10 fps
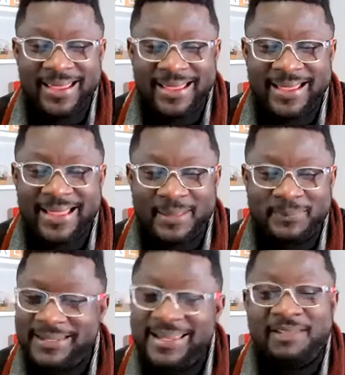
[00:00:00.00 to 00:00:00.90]

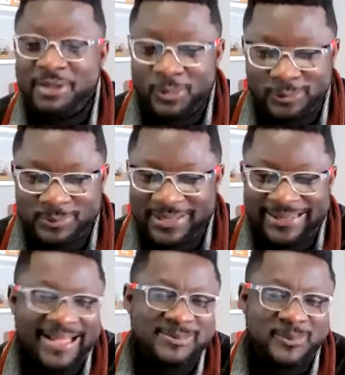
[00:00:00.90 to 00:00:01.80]
They didn't have a goal to be in the
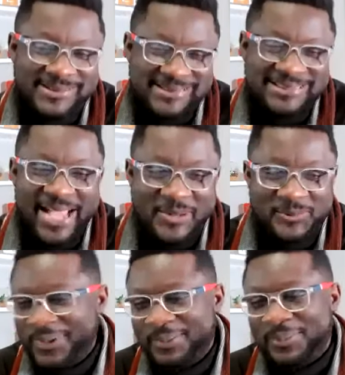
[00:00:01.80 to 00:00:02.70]
diaspora as like
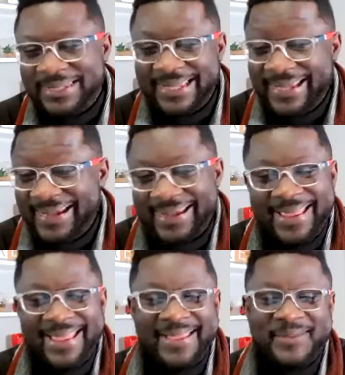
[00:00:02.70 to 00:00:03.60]
January, but they're here,
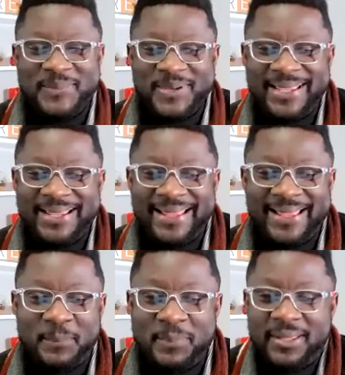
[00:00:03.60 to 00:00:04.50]
right?
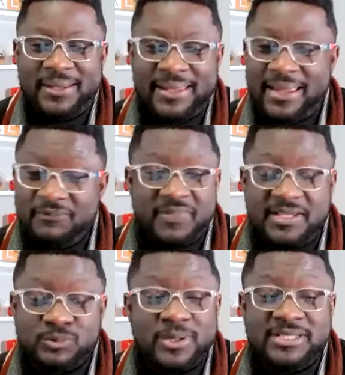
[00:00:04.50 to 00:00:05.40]
But everything
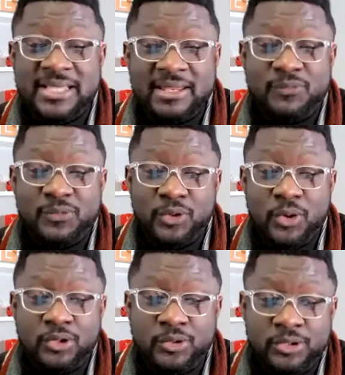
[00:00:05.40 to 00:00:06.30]
is working together for
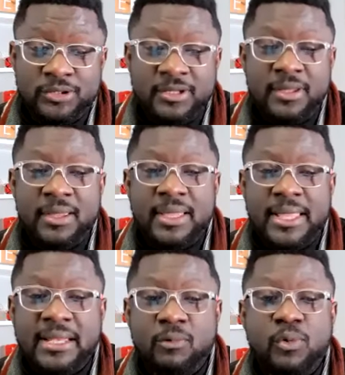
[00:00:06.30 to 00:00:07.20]
your good.
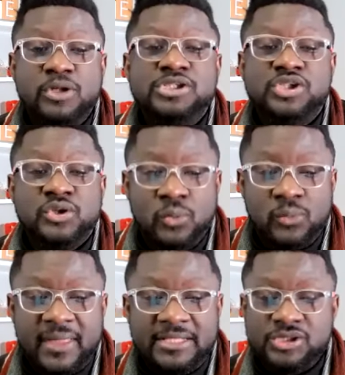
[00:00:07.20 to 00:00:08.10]
And I want you to know
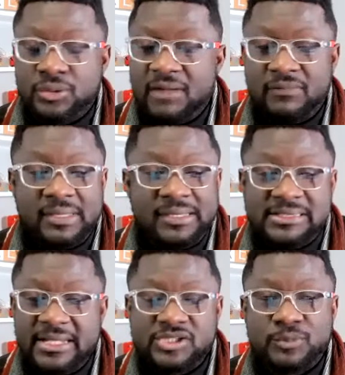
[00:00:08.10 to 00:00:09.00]
that you have all it
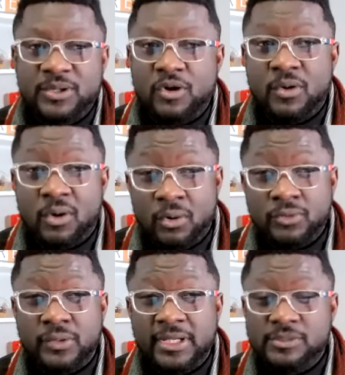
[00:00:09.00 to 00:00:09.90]
takes to become all
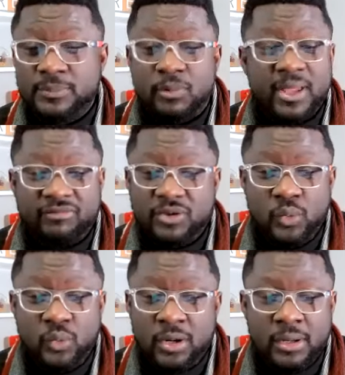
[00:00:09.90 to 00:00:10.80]
you need to be wherever
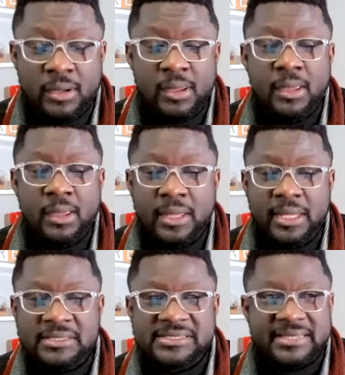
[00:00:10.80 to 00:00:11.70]
you are.
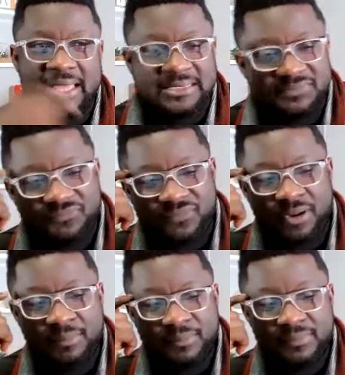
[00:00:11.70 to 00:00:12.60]
It starts
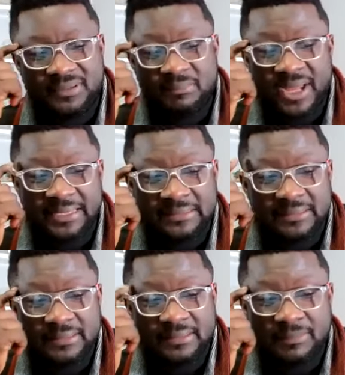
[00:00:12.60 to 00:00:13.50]
from the mind.
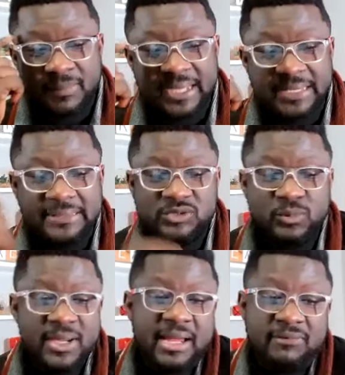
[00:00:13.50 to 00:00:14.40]
The mind is
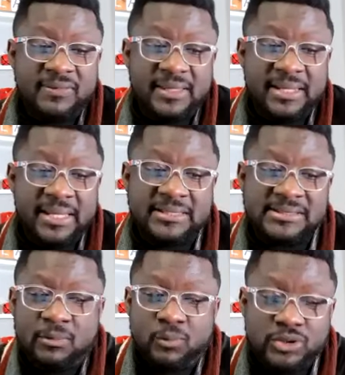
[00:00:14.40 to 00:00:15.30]
where everything is.
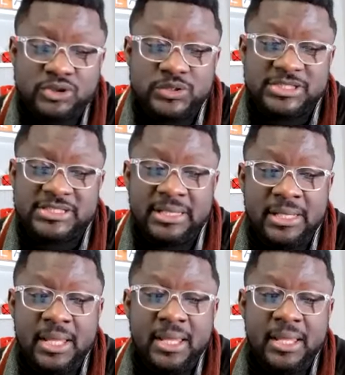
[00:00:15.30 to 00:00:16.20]
And what you see,
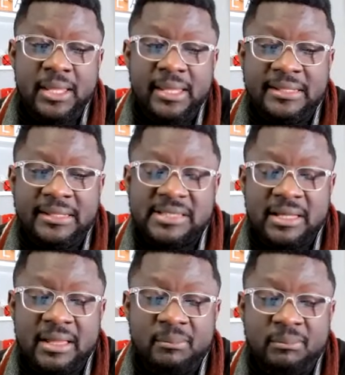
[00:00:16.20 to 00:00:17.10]
it's
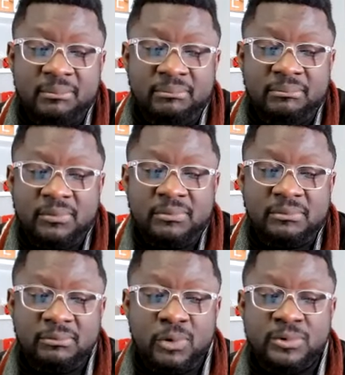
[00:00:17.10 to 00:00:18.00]

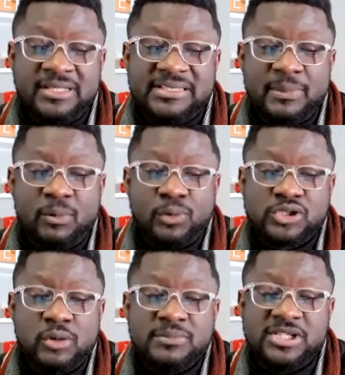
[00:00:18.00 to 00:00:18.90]
what will determine
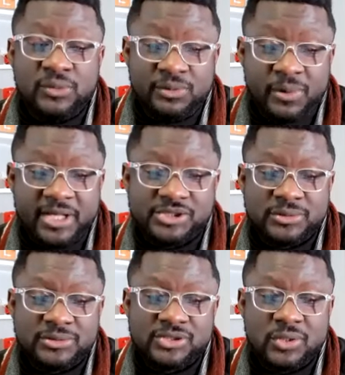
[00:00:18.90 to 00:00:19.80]
what comes in your direction.
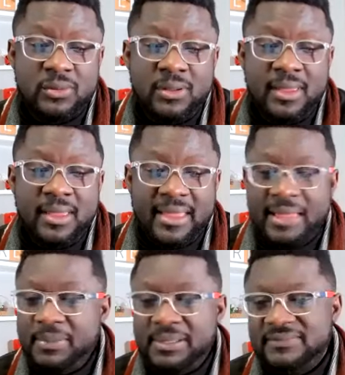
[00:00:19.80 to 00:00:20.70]
So I
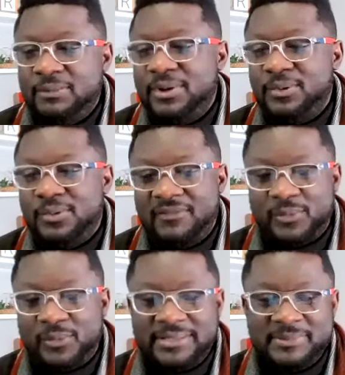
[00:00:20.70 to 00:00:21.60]
believe that we're going to have a
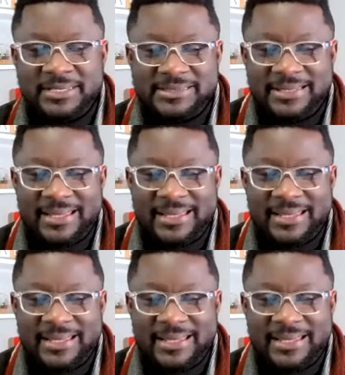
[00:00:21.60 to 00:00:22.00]
great meeting.